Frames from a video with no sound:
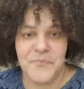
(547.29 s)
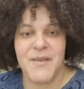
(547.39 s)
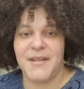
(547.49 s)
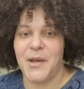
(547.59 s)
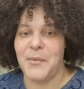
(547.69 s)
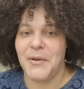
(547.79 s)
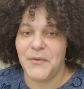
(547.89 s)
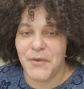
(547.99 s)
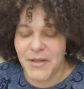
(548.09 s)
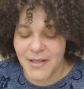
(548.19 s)
skill builder
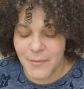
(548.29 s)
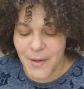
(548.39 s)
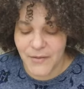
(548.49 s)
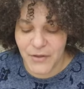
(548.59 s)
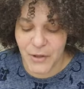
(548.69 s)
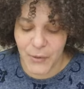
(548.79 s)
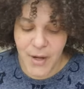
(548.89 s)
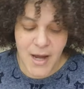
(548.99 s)
for this month too.